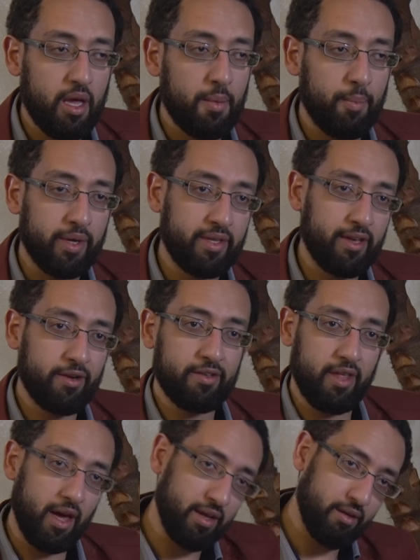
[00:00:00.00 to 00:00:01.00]
But then on
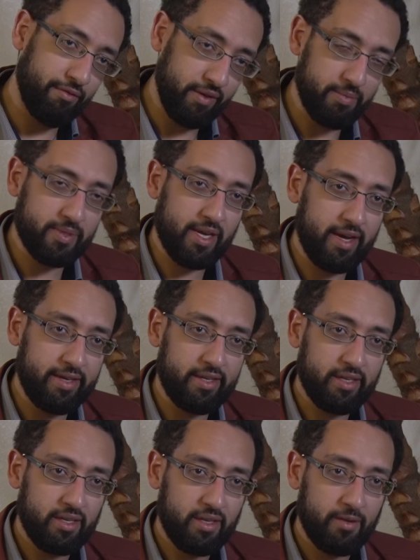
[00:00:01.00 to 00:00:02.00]
the other flip side,
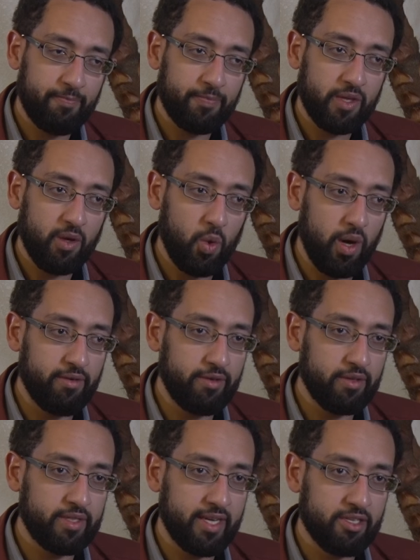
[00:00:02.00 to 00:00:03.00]
whoever
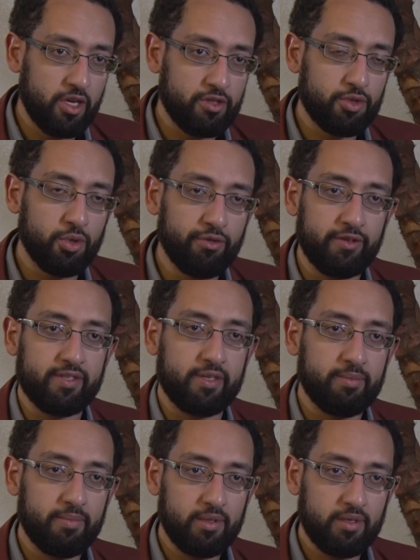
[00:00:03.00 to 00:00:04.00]
takes on Sufism,